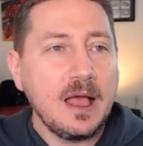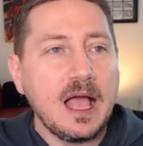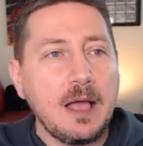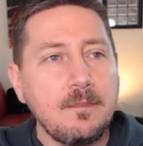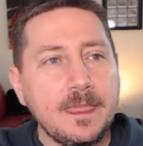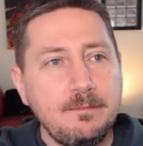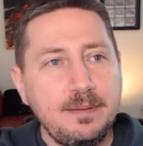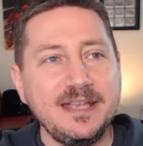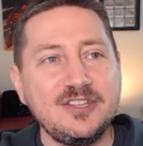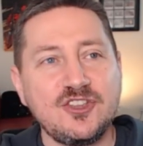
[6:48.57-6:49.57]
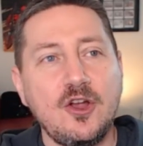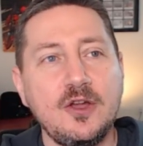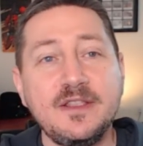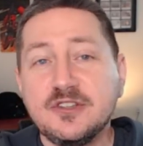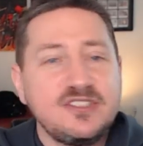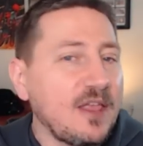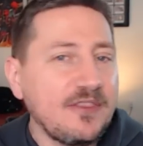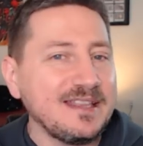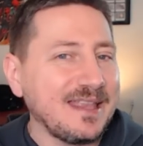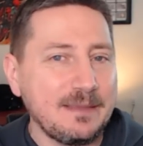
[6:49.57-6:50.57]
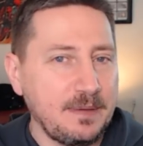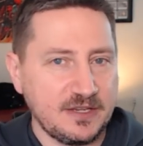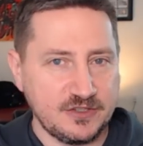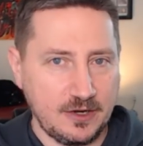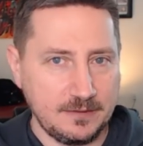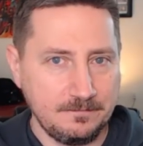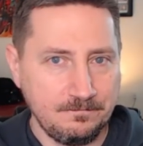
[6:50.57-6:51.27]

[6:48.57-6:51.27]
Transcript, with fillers: Um, Pixar. There is nothing like Pixar.